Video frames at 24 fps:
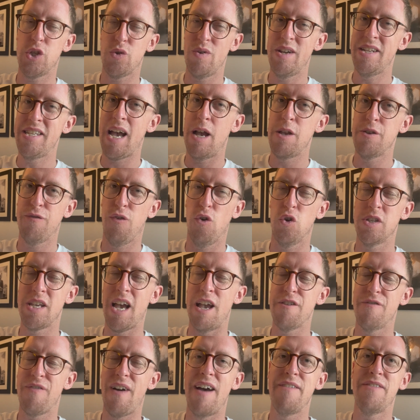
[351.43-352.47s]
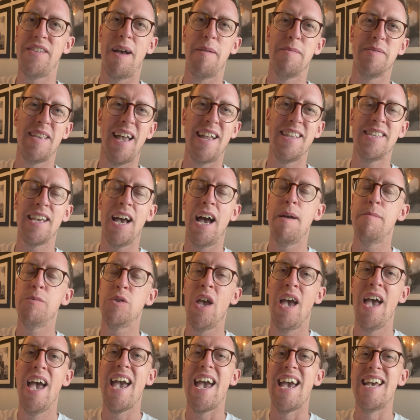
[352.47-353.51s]
three times, four times, five times, ten times
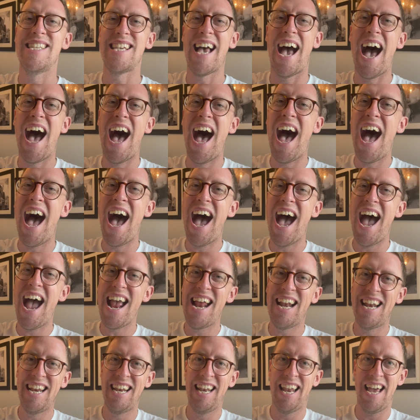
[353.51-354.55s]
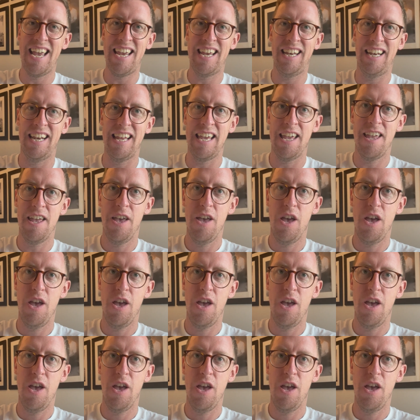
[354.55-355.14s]
is highly likely.